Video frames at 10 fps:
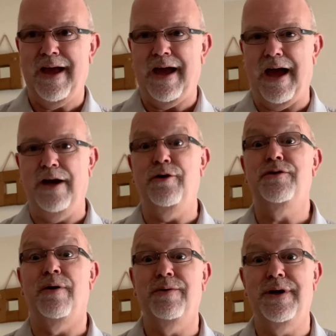and you
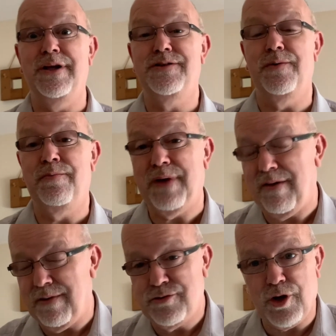don't need to have
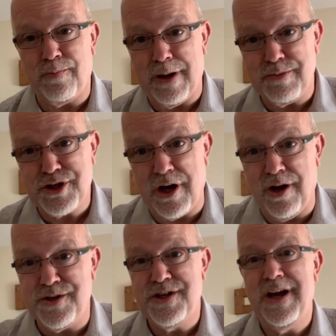a top-up
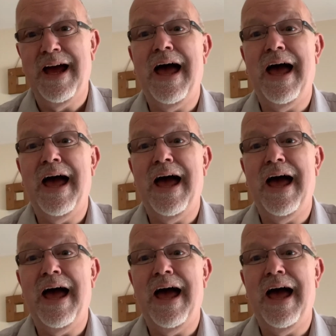charge